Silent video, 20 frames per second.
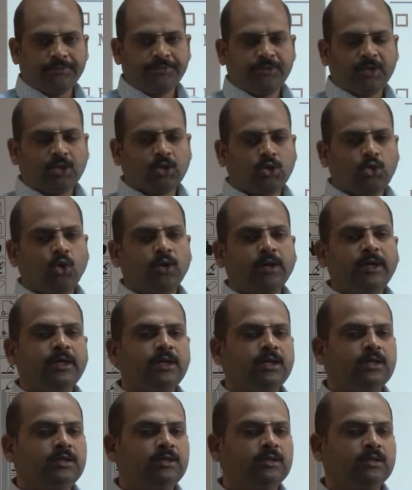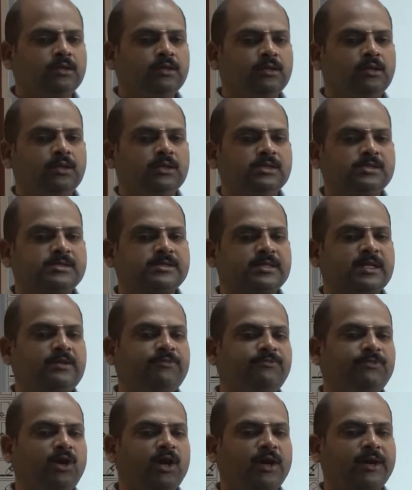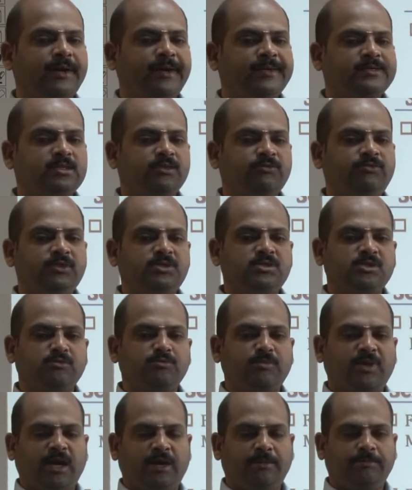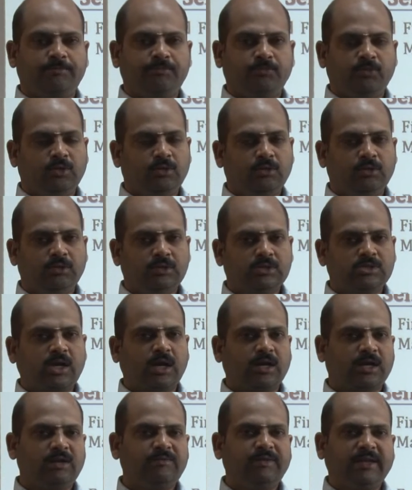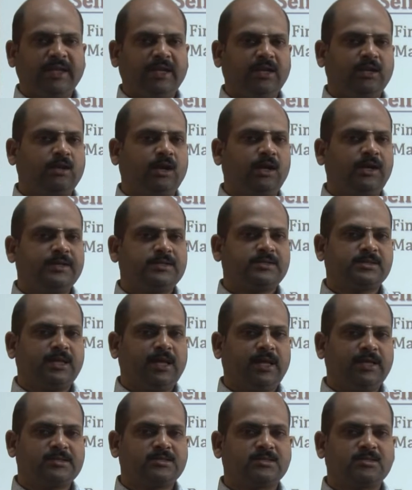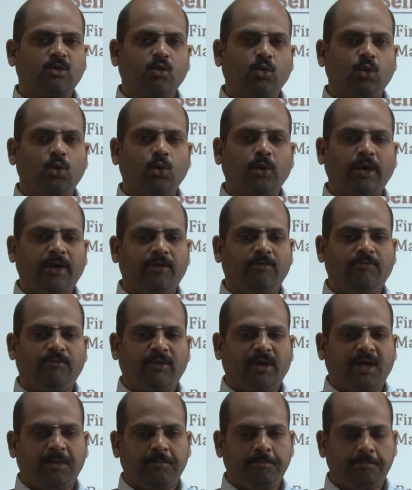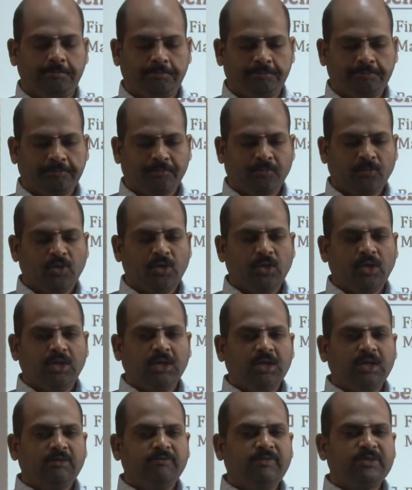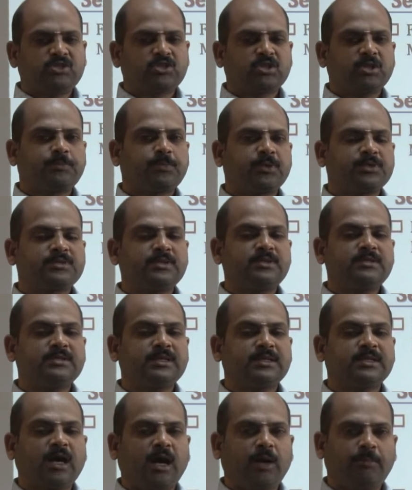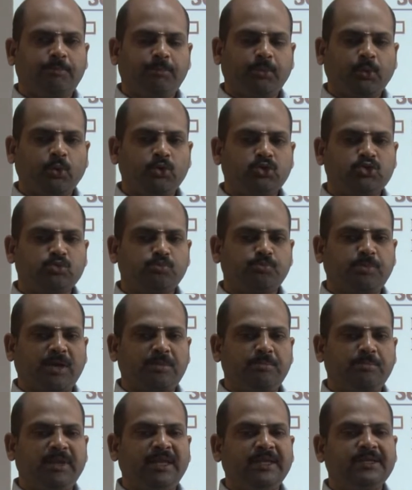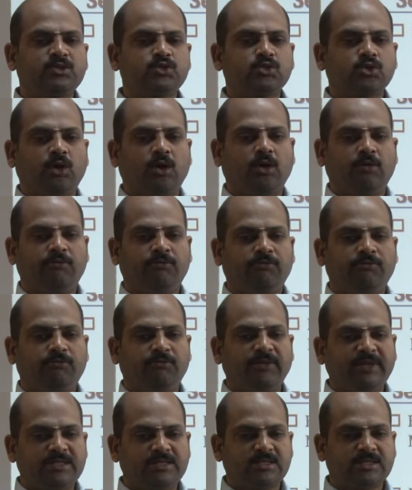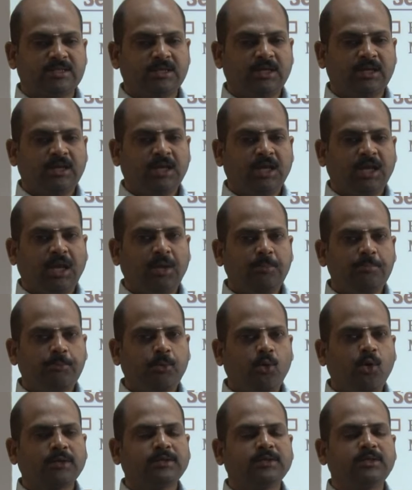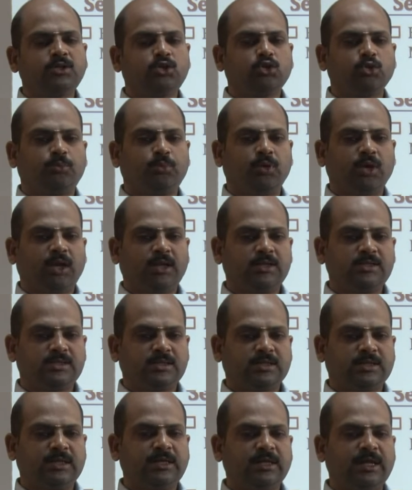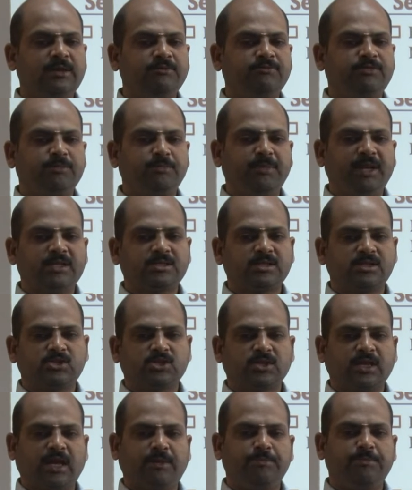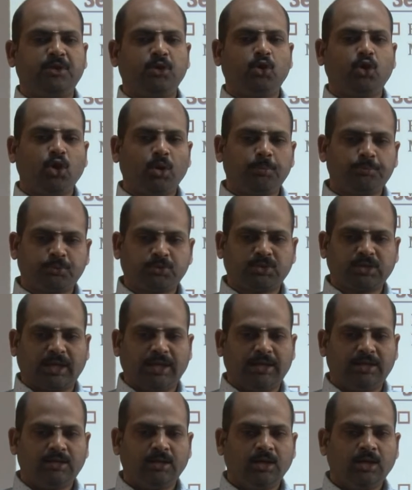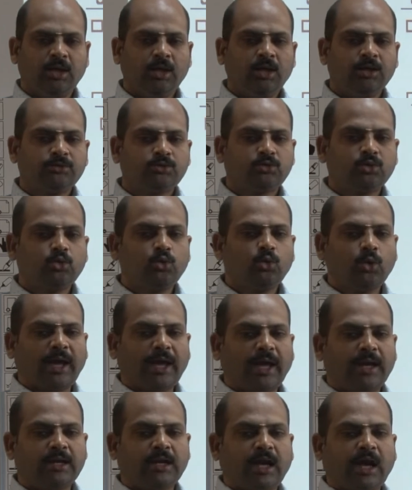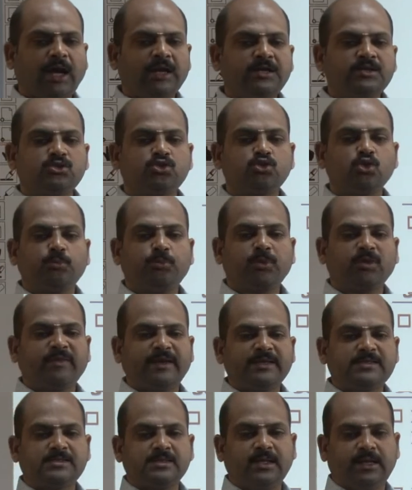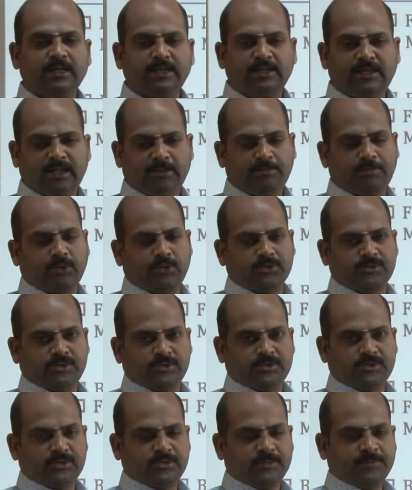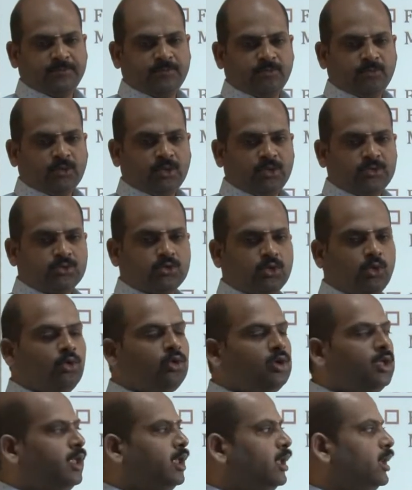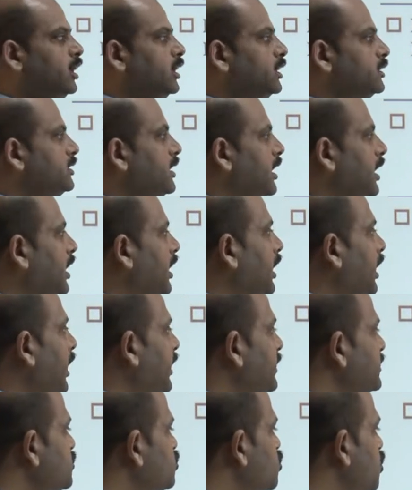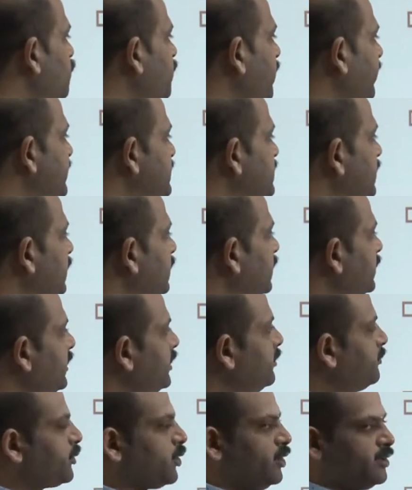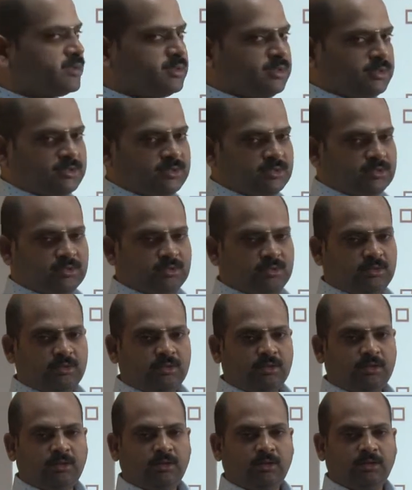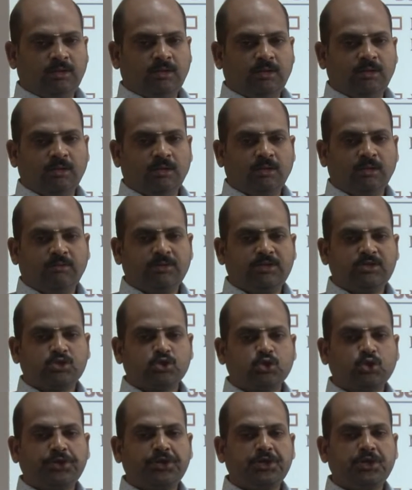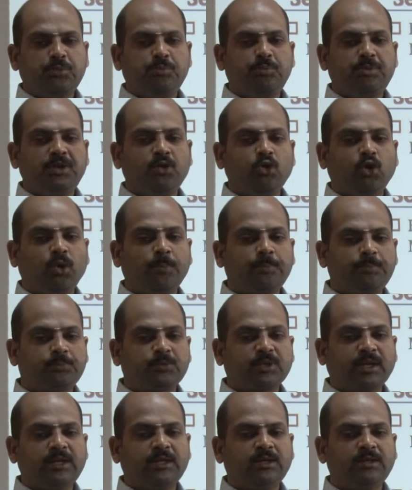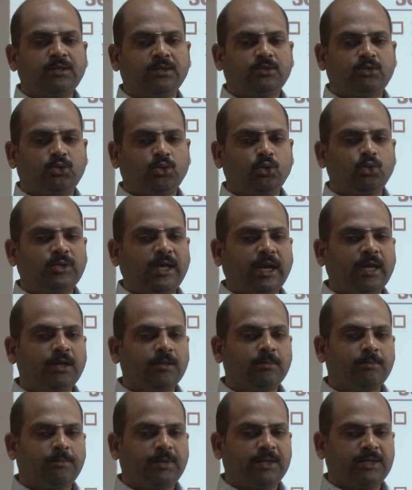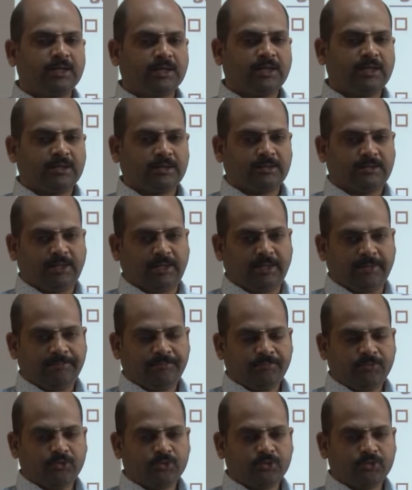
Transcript: The Kohonen self-organizing feature map, shortly we can call it as SOFM, which represents an approach by means of which important topological informations can be obtained through an unsupervised learning process. So, the unsupervised learning process which is going to be obtained through the particular thing.